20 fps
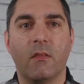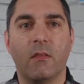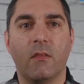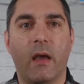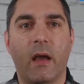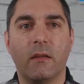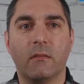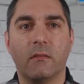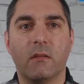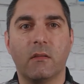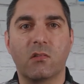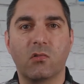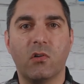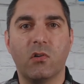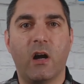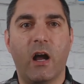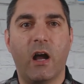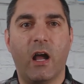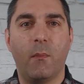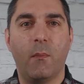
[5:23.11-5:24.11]
that
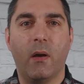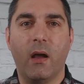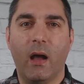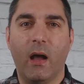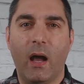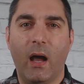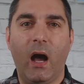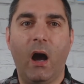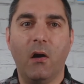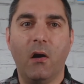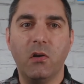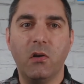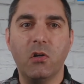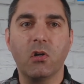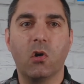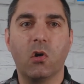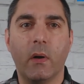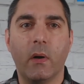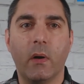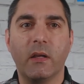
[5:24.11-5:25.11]
describe how
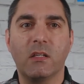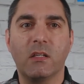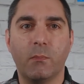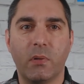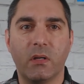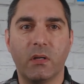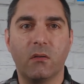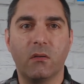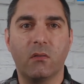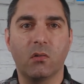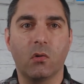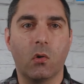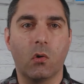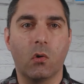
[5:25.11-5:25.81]
you're going to build